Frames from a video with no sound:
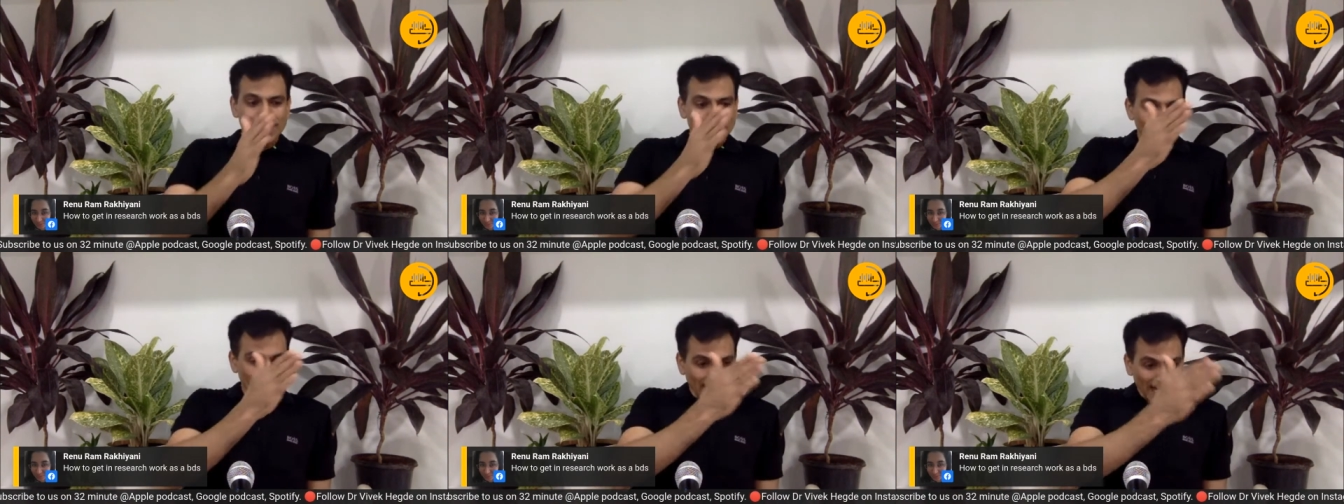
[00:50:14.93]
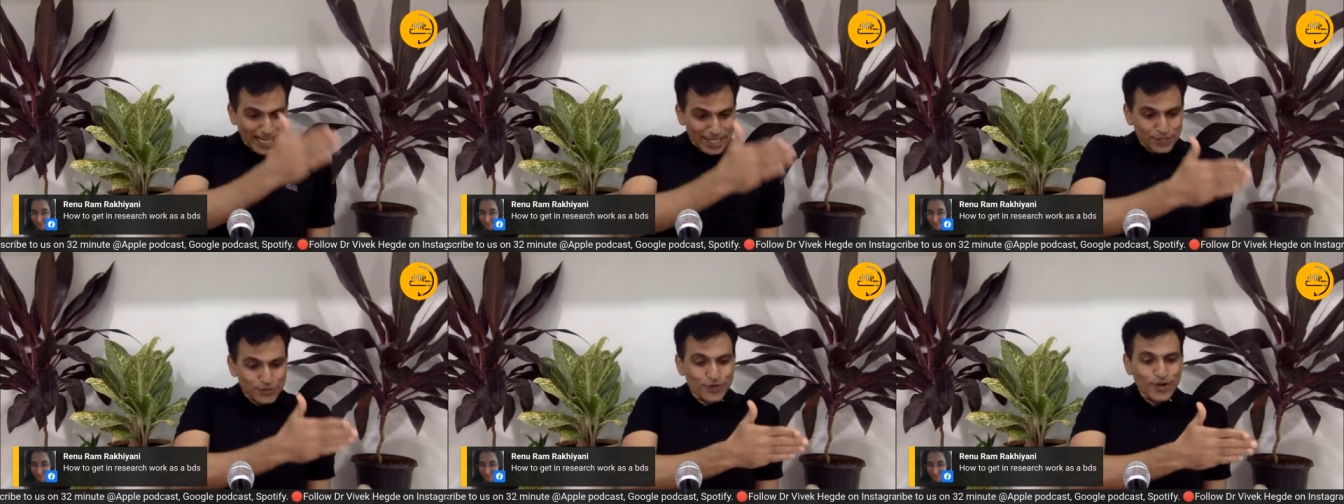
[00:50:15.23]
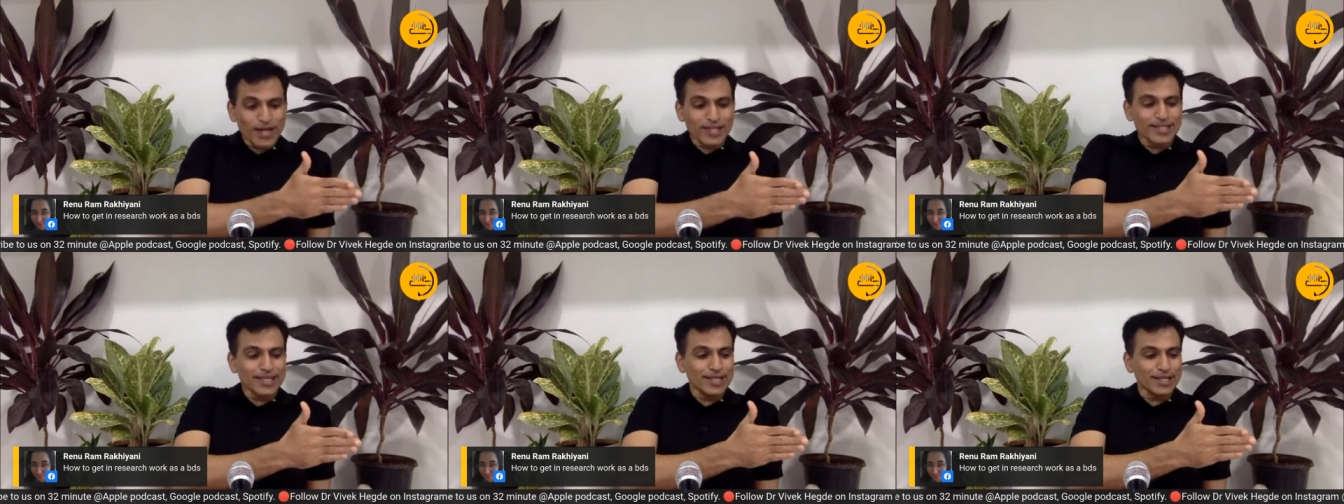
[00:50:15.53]
That
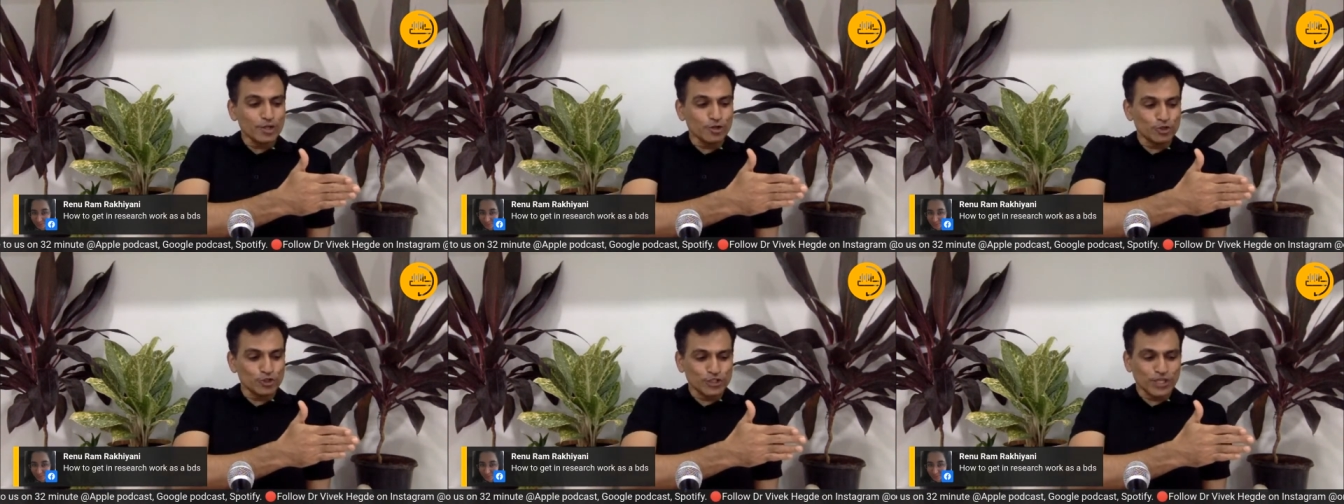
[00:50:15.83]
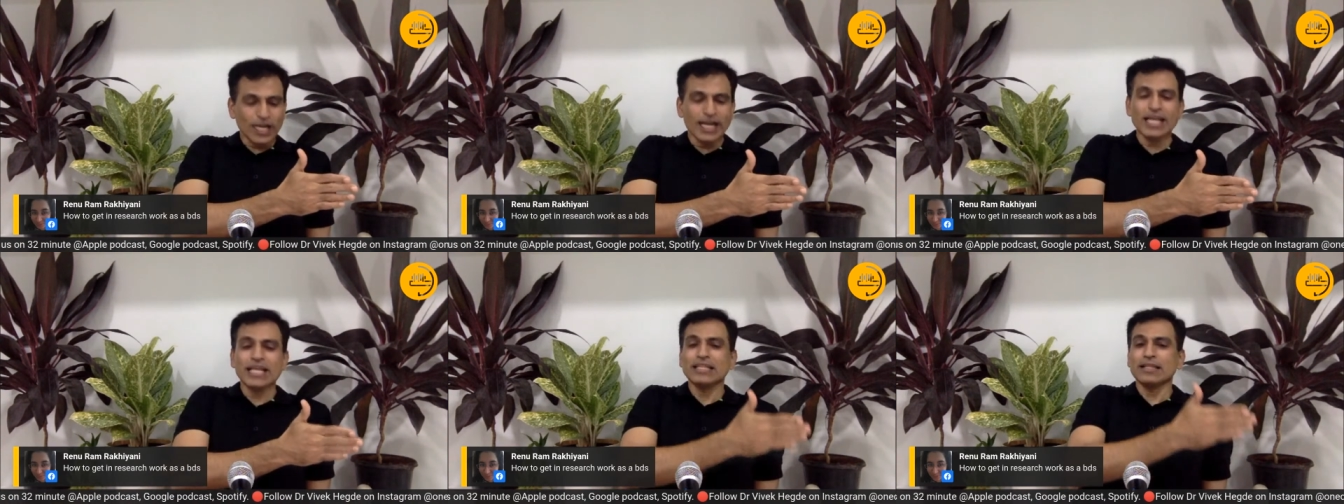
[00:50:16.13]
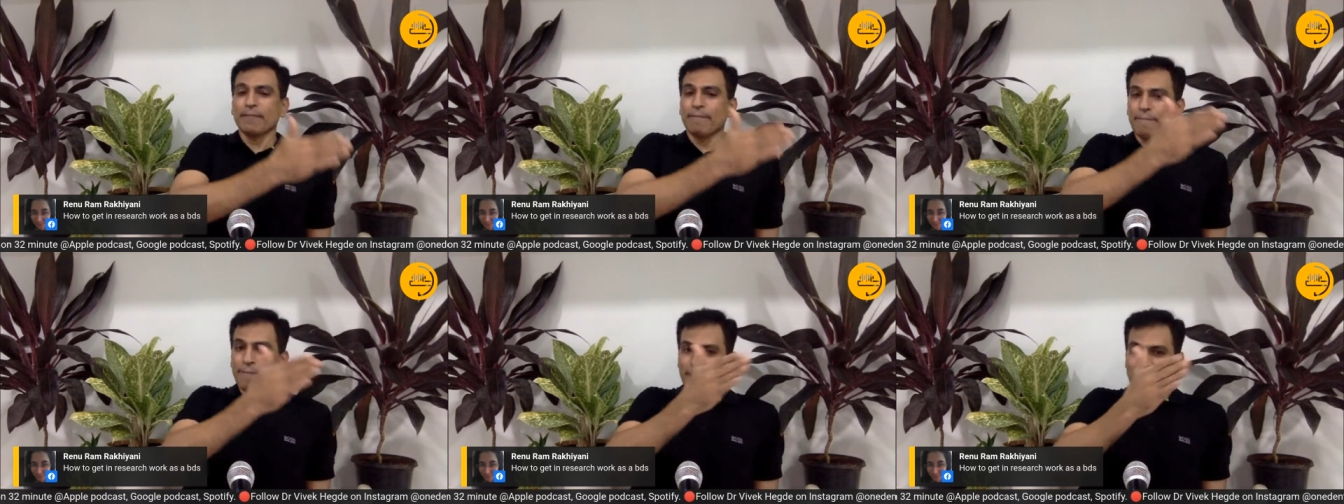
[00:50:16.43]
extracted tooth study,
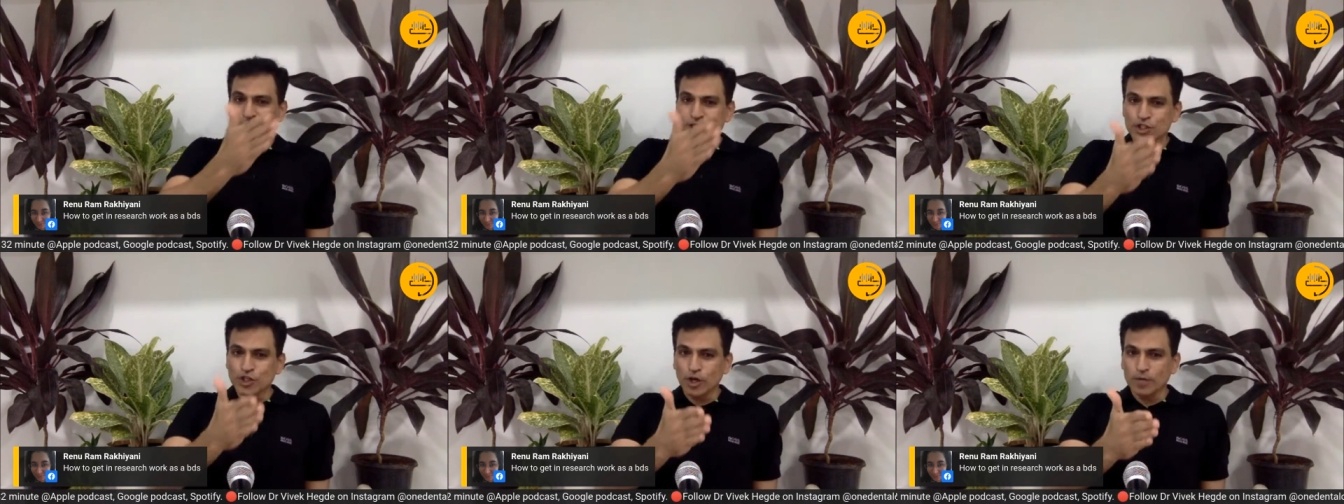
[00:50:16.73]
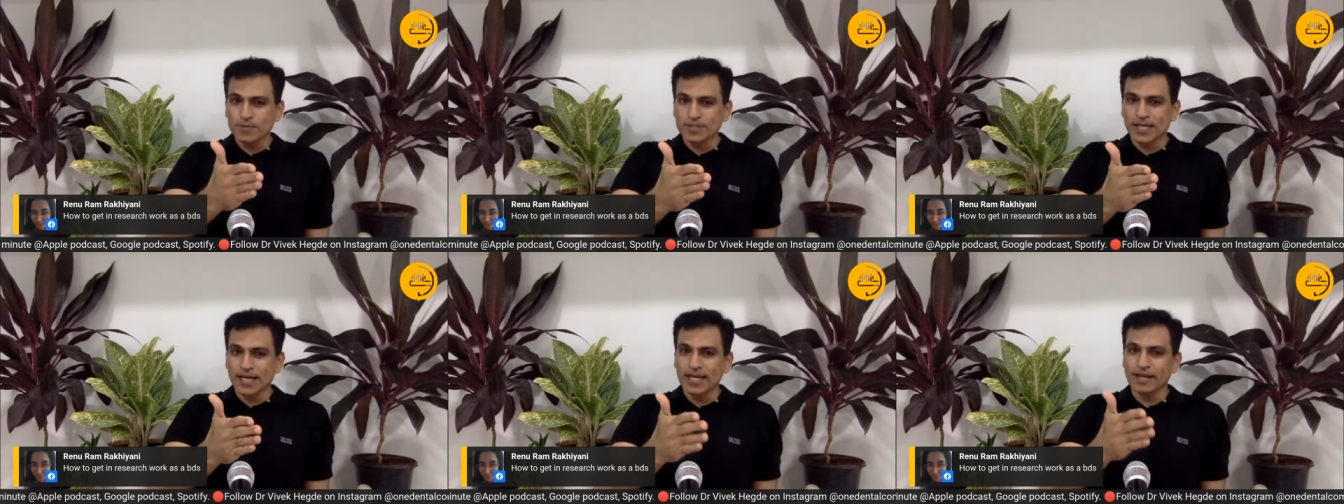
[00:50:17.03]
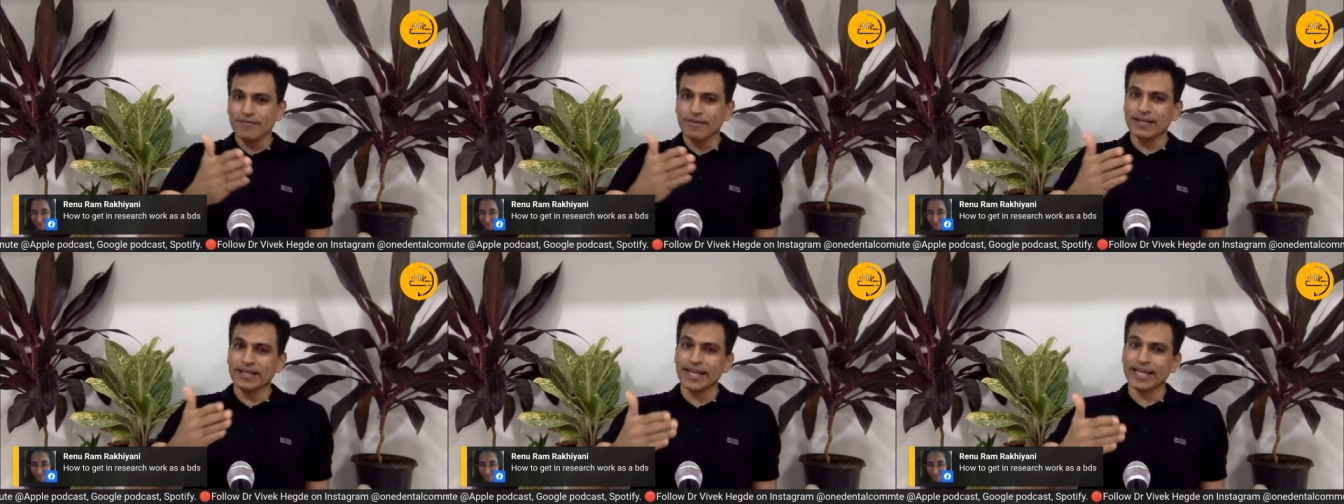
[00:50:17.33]
the benchtop
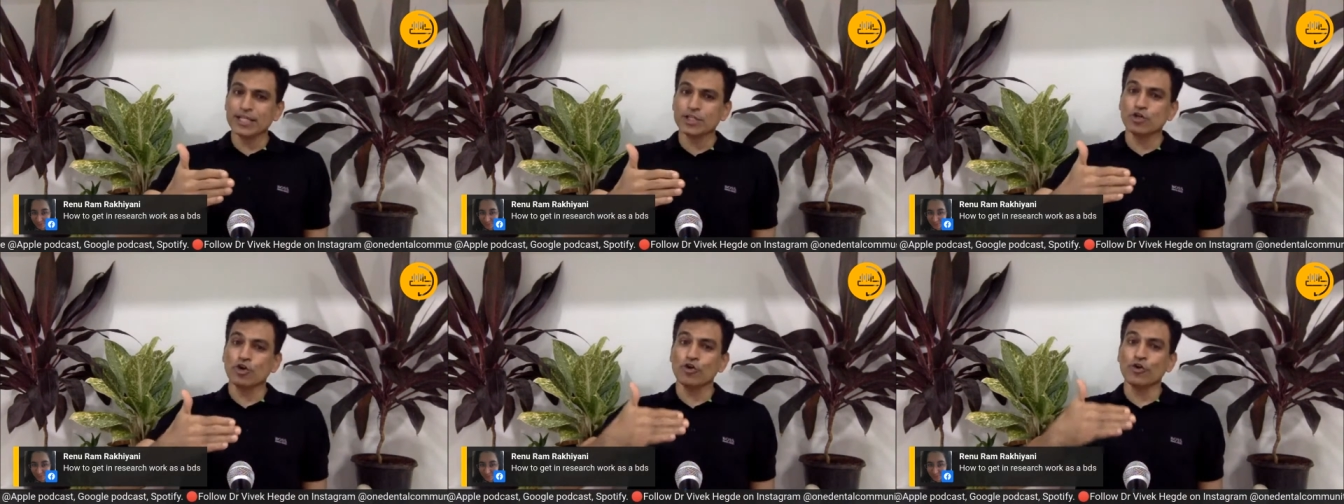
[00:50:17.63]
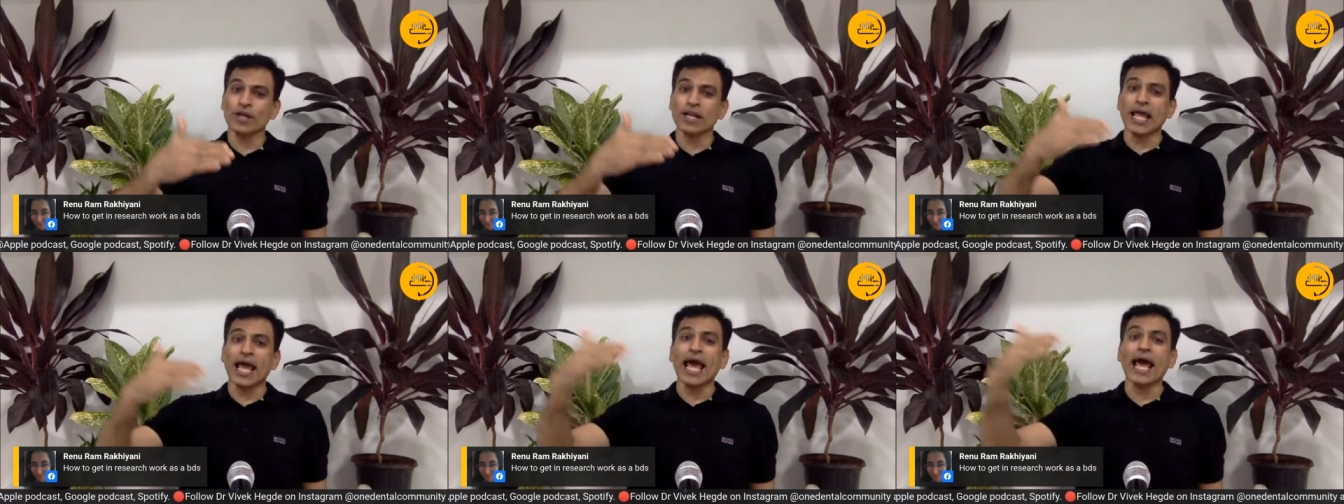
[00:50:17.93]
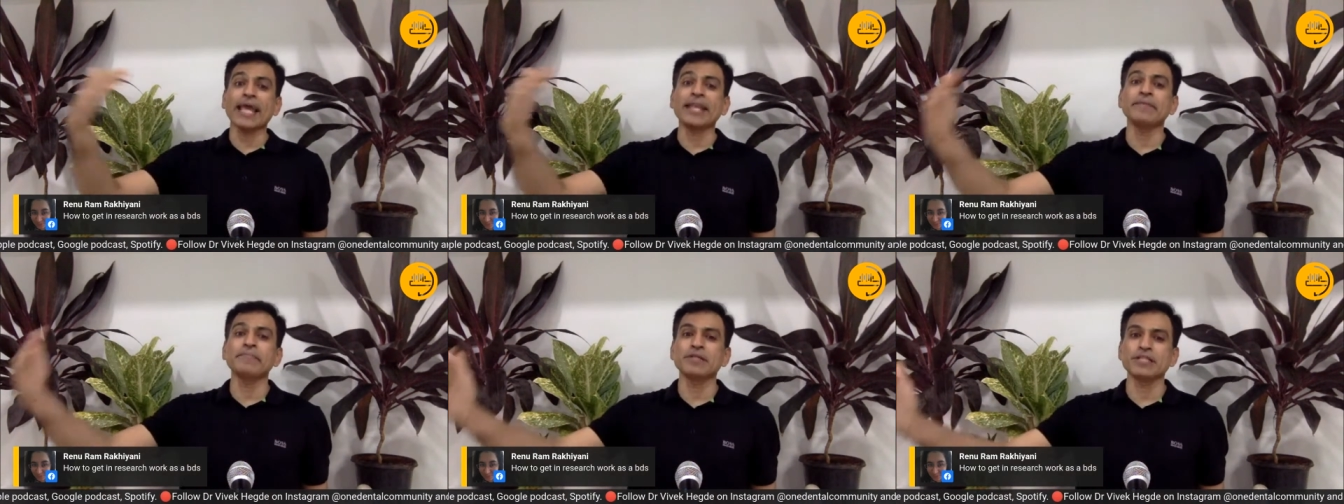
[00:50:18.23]
study will next go to an
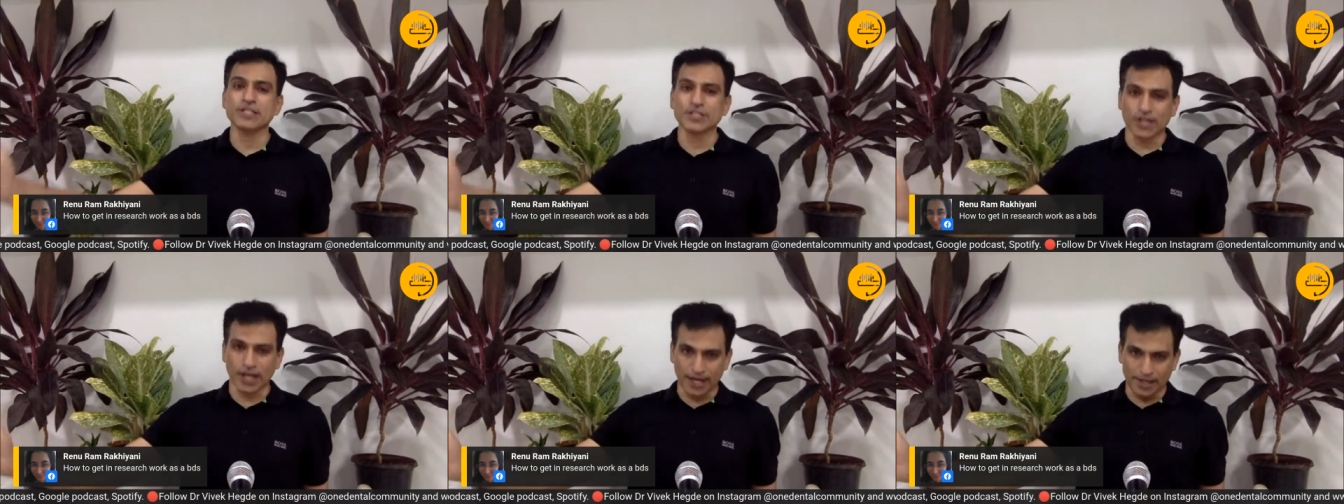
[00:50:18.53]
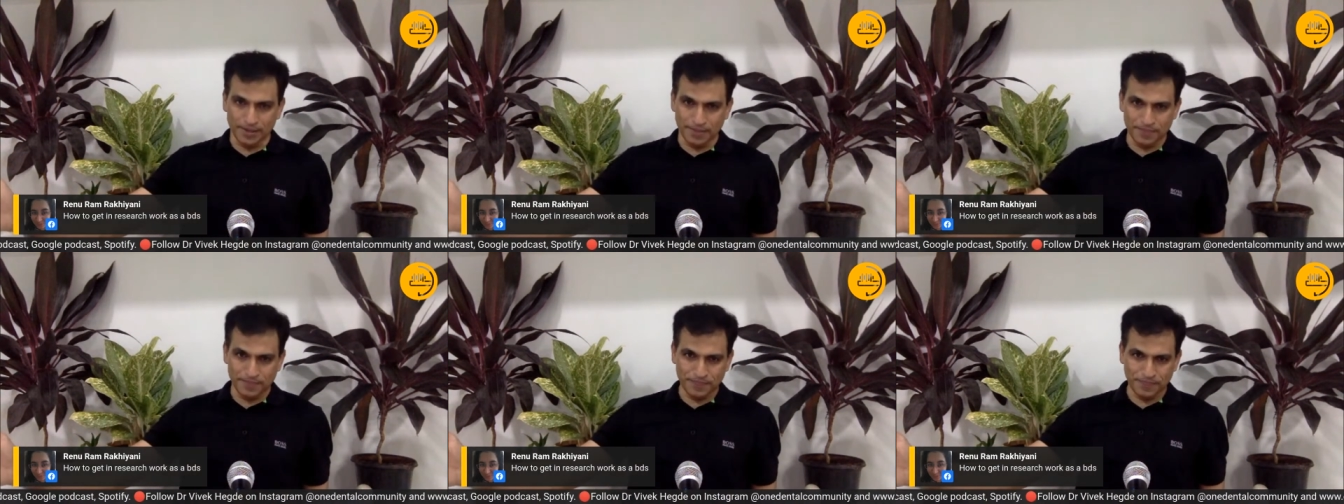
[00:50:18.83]
animal study.